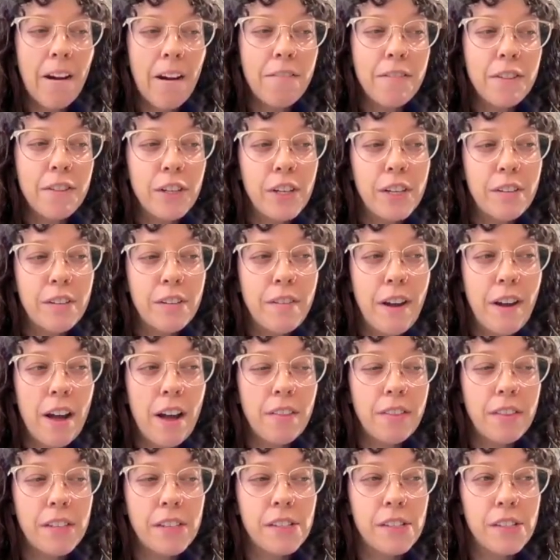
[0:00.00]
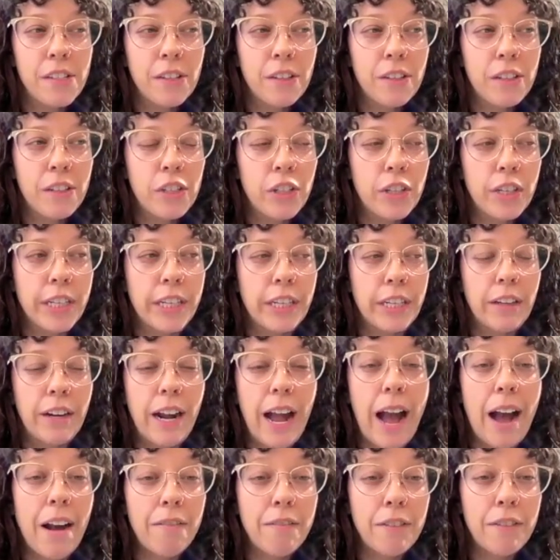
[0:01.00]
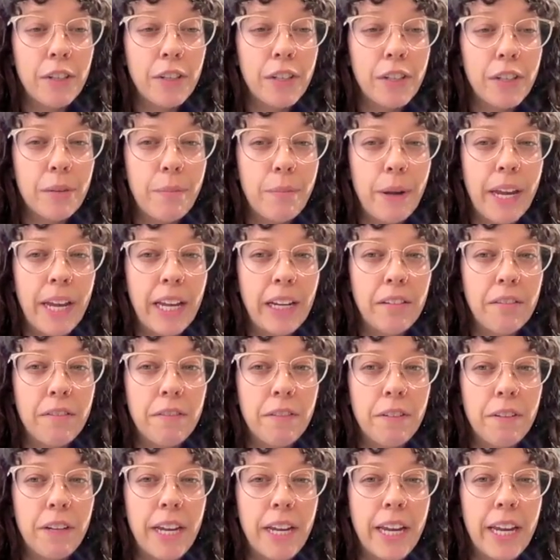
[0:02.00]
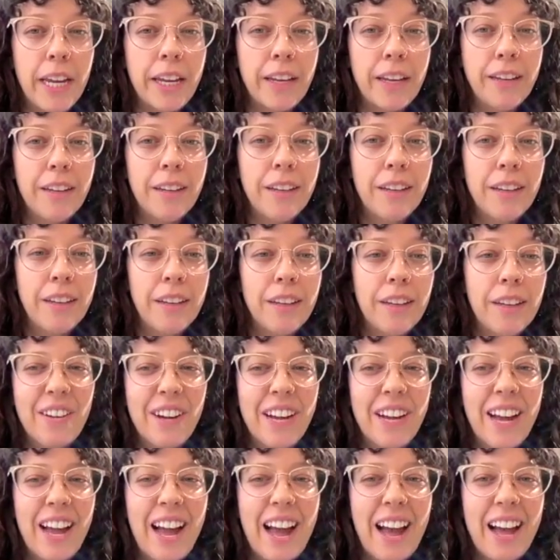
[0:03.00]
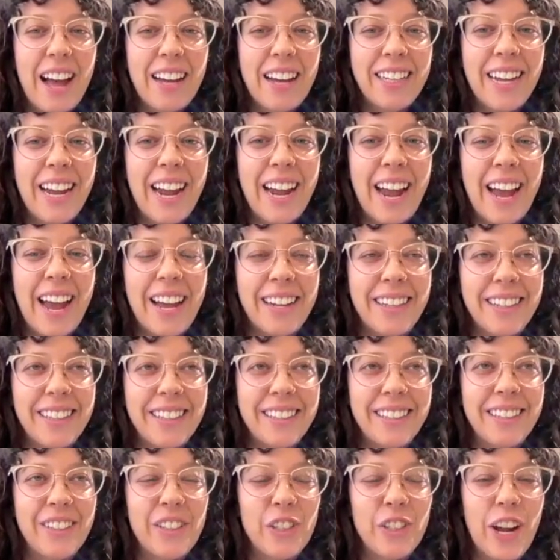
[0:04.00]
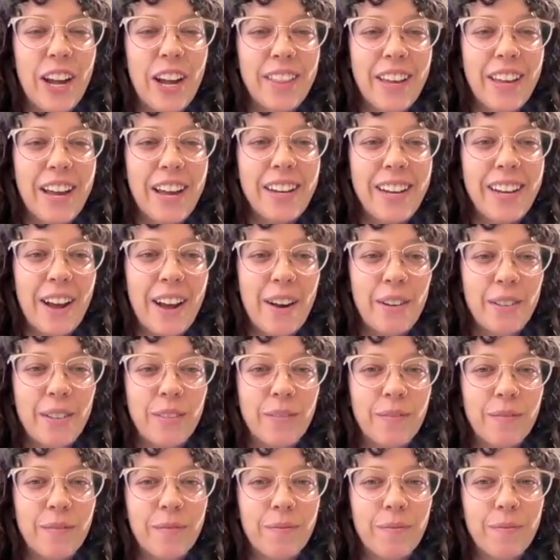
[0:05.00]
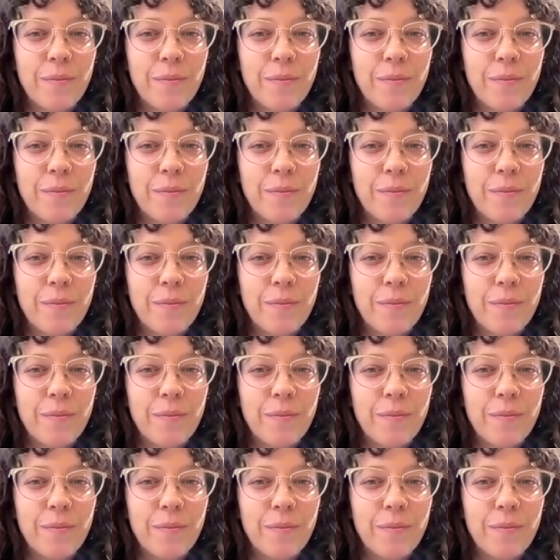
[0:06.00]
after you've had the surgery or after you're pain free, go ahead and try that now.